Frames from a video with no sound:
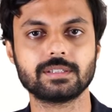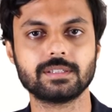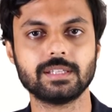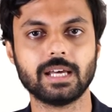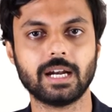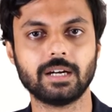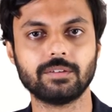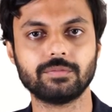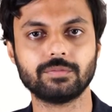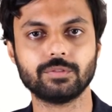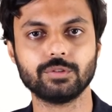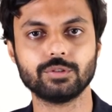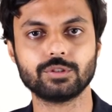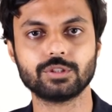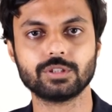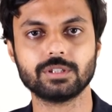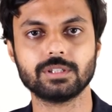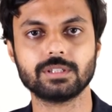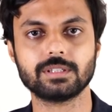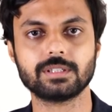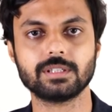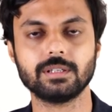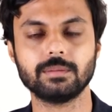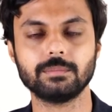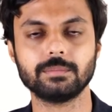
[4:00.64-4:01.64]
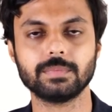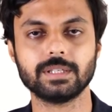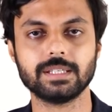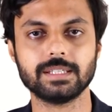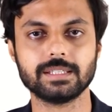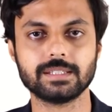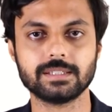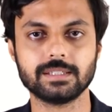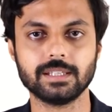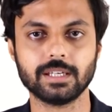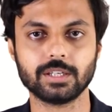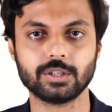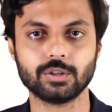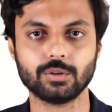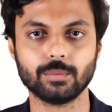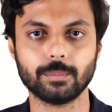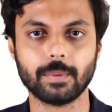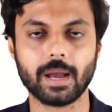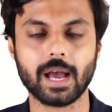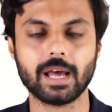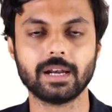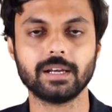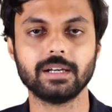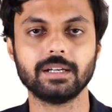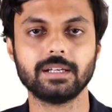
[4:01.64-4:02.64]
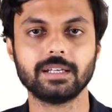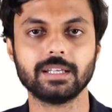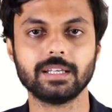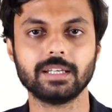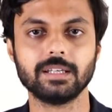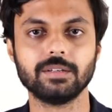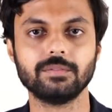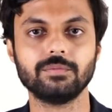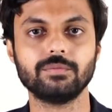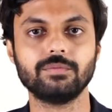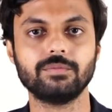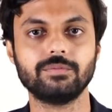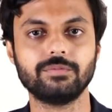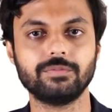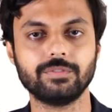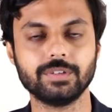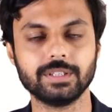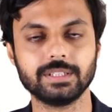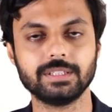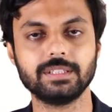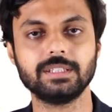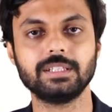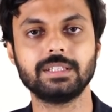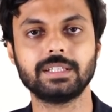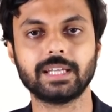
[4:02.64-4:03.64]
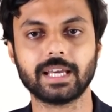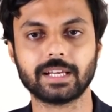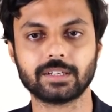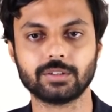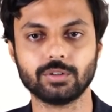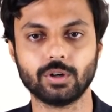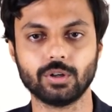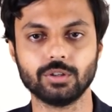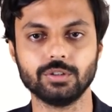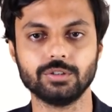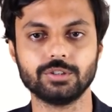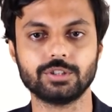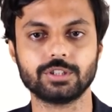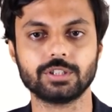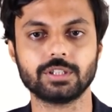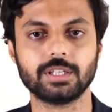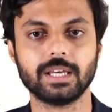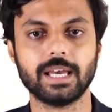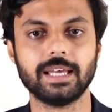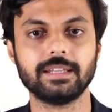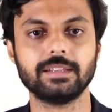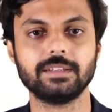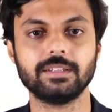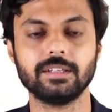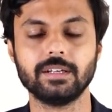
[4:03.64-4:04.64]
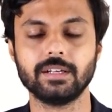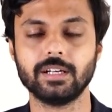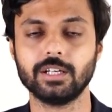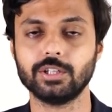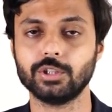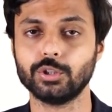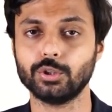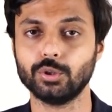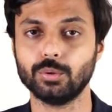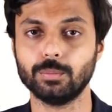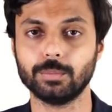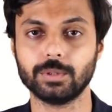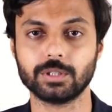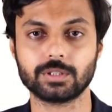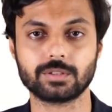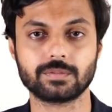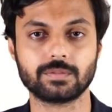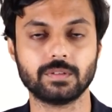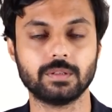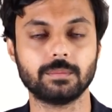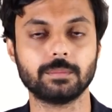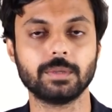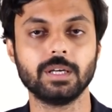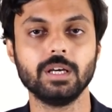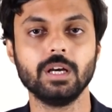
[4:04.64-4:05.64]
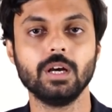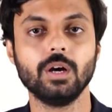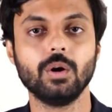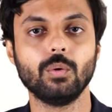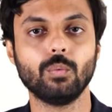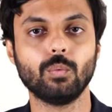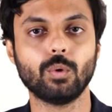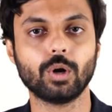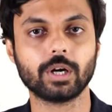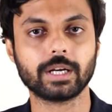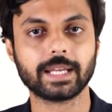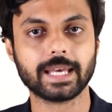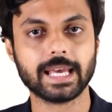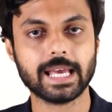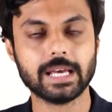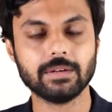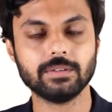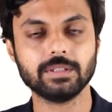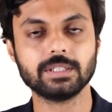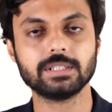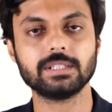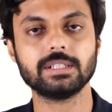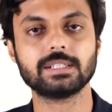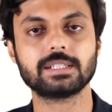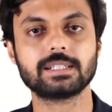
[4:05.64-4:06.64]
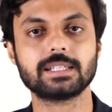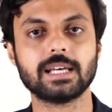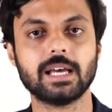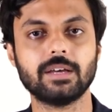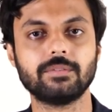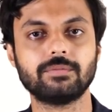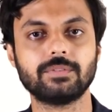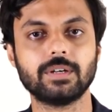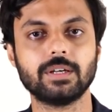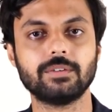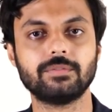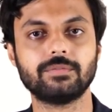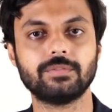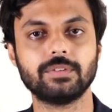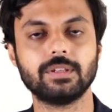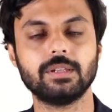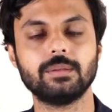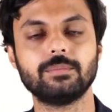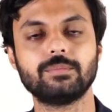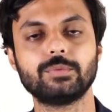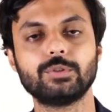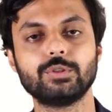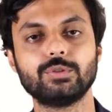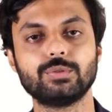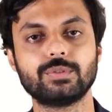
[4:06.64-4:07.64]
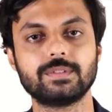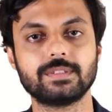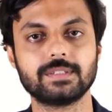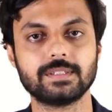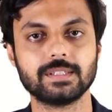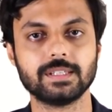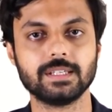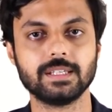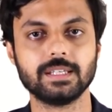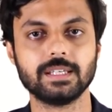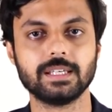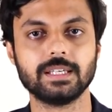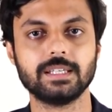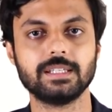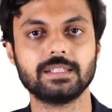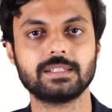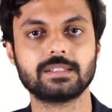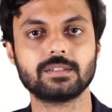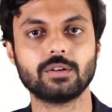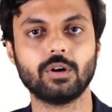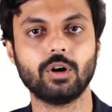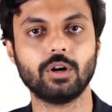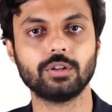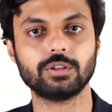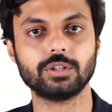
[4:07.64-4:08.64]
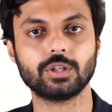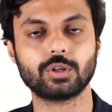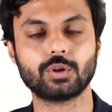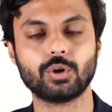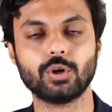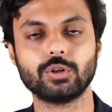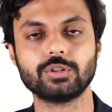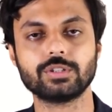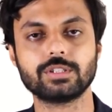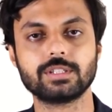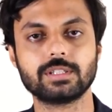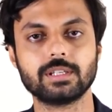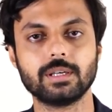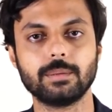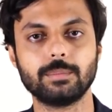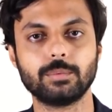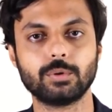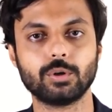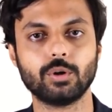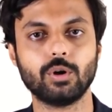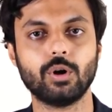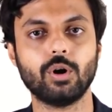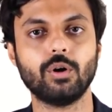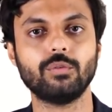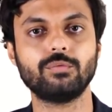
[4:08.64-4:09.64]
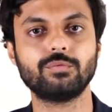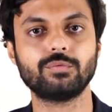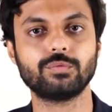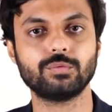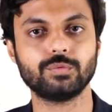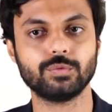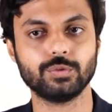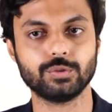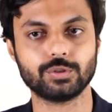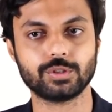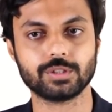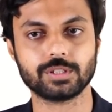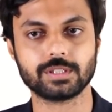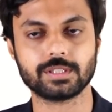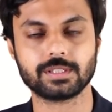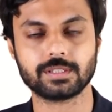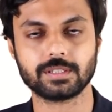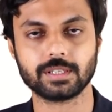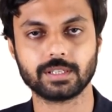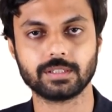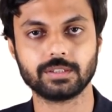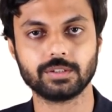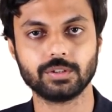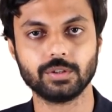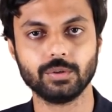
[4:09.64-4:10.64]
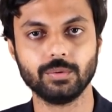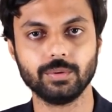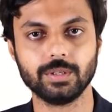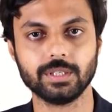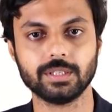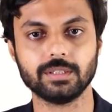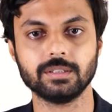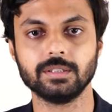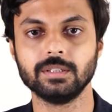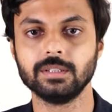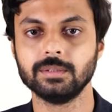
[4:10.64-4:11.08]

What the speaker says: that futurism is the humanity with technology, and there are numerous films. Whatever the sci-fi film you see is on the concept of futuristic theory.